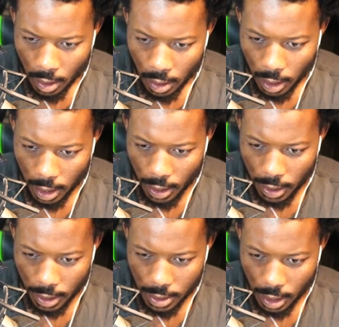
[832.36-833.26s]
Okay, there it
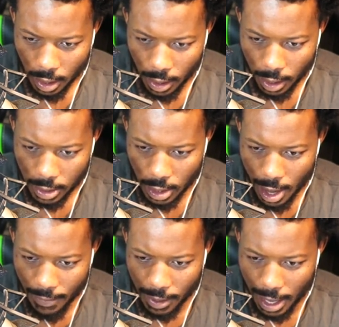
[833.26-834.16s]
is. All right, so you
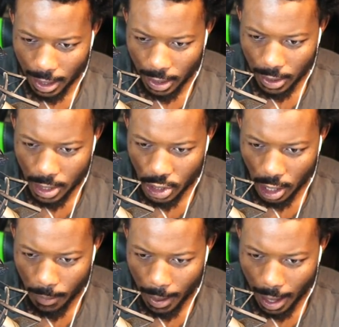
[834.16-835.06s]
have to like literally
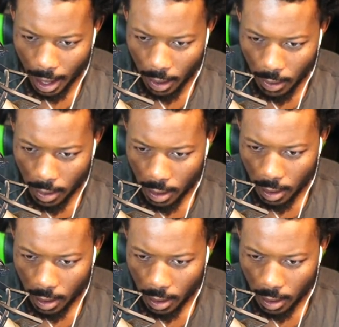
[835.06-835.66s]
jump out